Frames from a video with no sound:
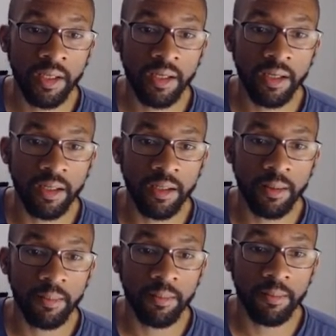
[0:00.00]

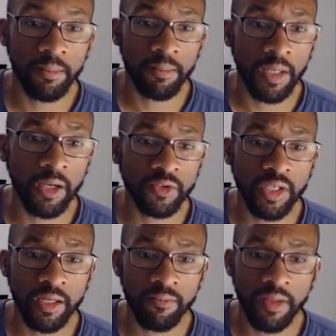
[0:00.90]

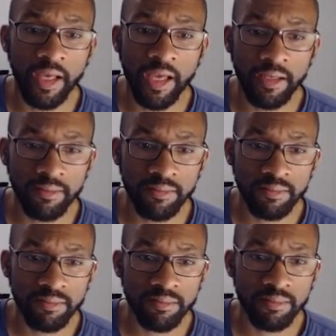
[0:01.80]
Outside of that,
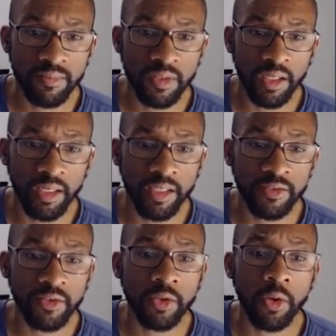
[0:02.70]
I
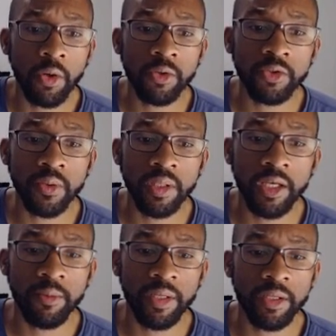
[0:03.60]
guess it could also
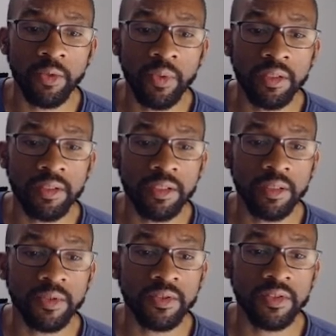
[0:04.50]
allow my queen to
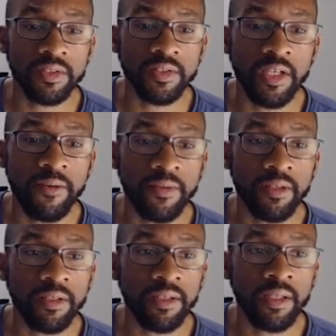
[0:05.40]
come to c7
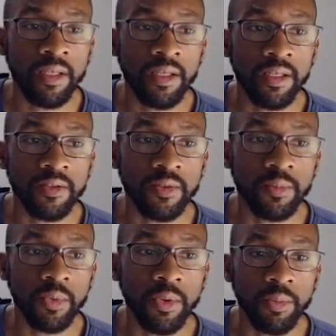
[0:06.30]
and
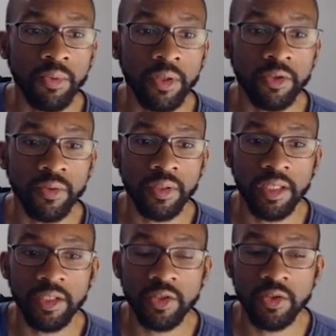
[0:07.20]
support pressure on
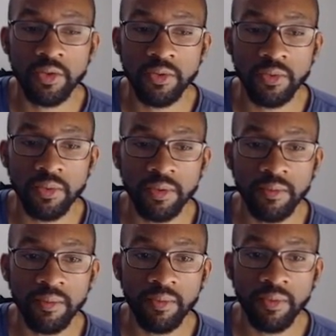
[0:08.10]
h2
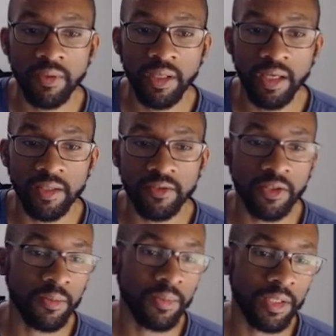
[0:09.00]
at
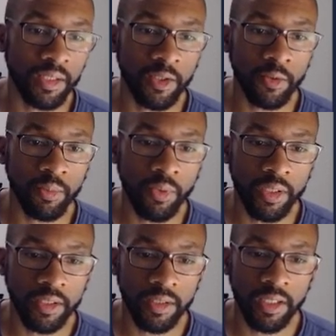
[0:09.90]
some later
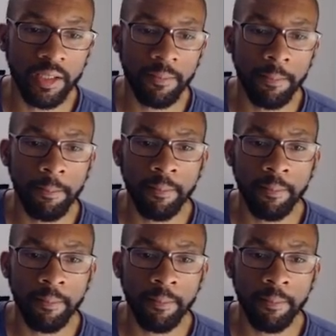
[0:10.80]
point in the game.